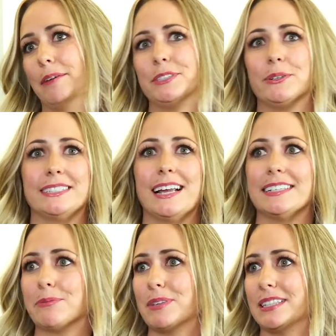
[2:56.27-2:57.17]
So it's
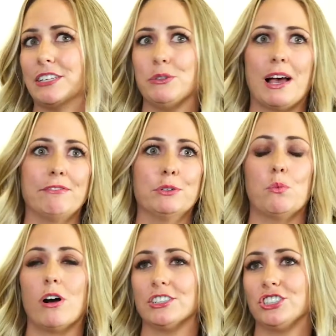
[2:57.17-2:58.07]
not something that you have to
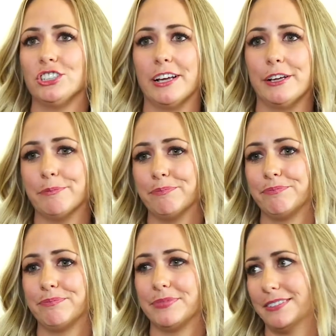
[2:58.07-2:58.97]
watch
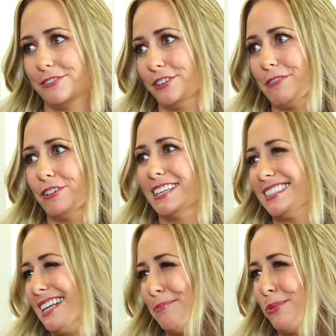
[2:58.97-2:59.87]
forever, and it's not